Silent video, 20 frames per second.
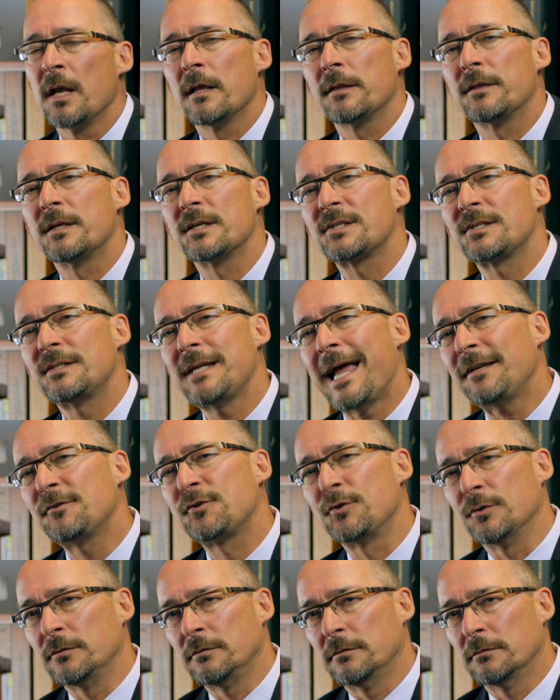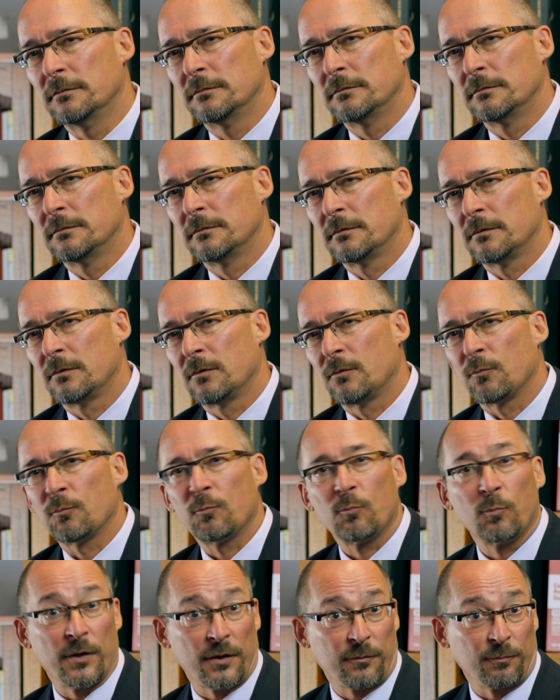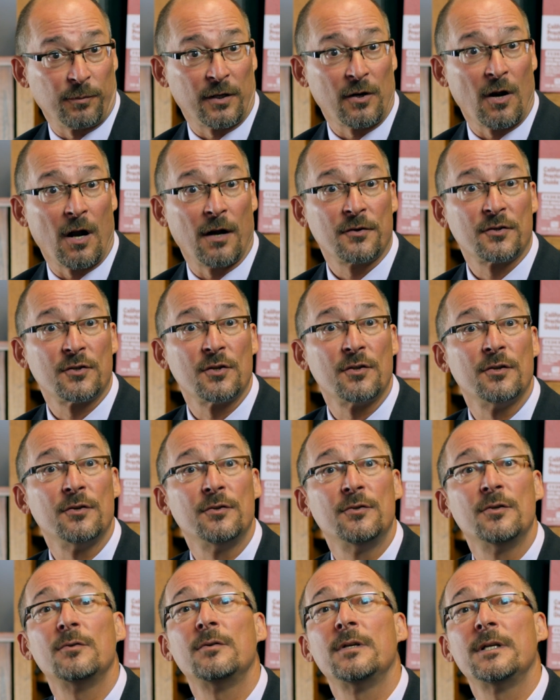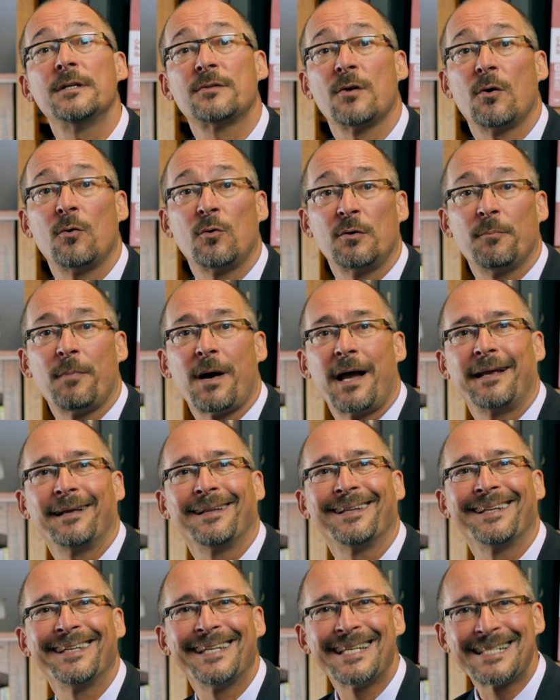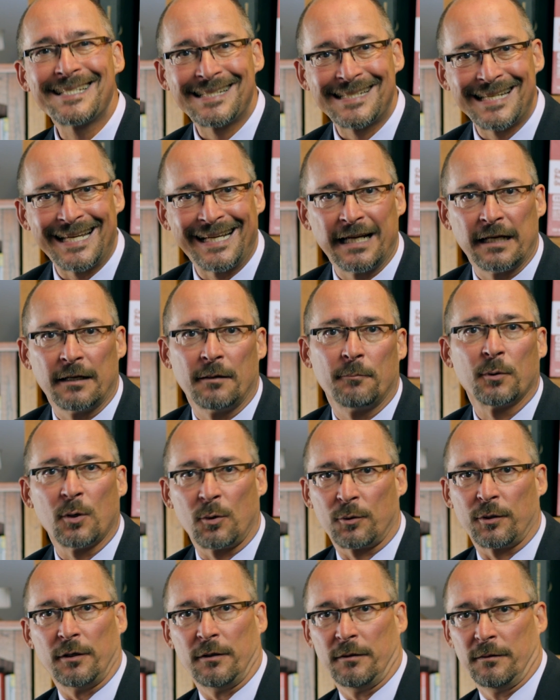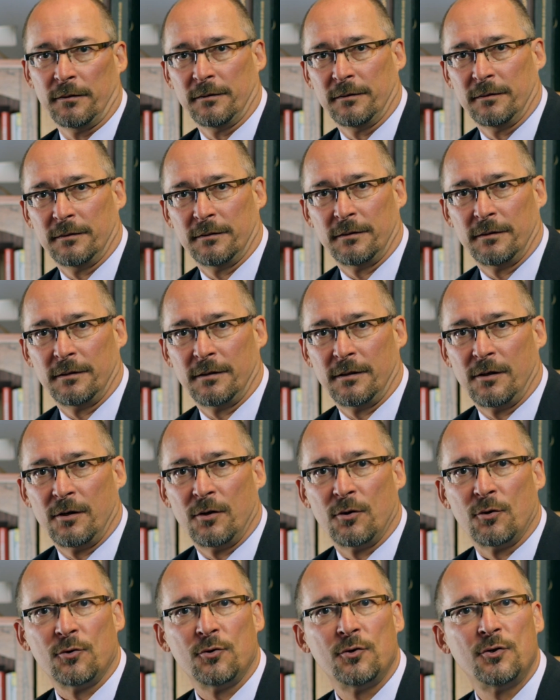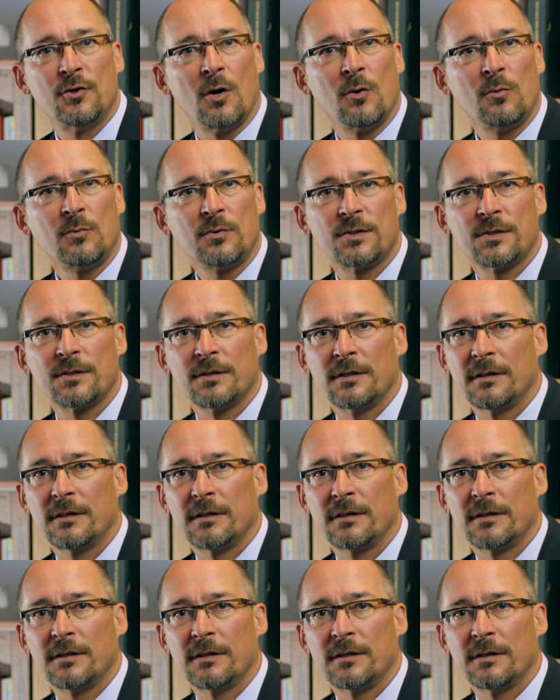The statute, with regard to the duties owed by a listing broker, don't